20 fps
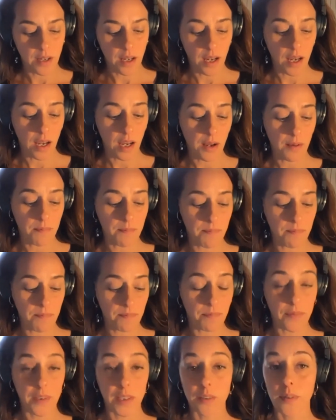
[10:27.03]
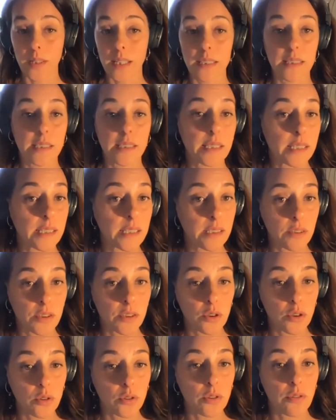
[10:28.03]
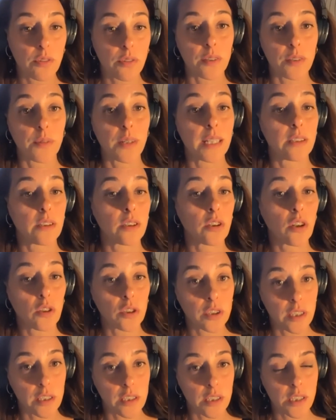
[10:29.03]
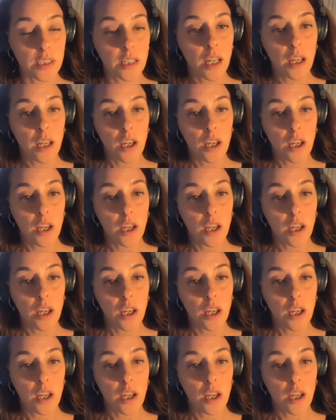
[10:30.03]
the great sisterhood, the great goddess.